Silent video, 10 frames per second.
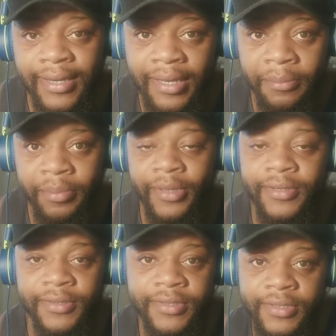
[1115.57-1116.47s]
camp
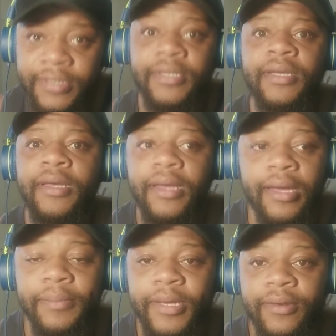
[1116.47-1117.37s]
because,
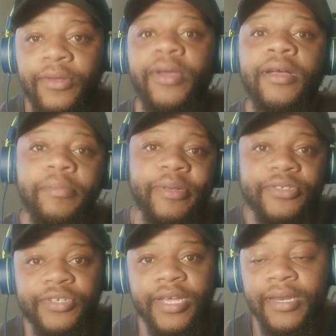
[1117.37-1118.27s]
I mean, you can't be
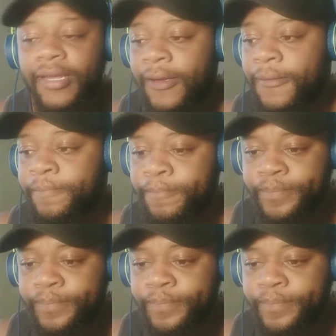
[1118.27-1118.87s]
training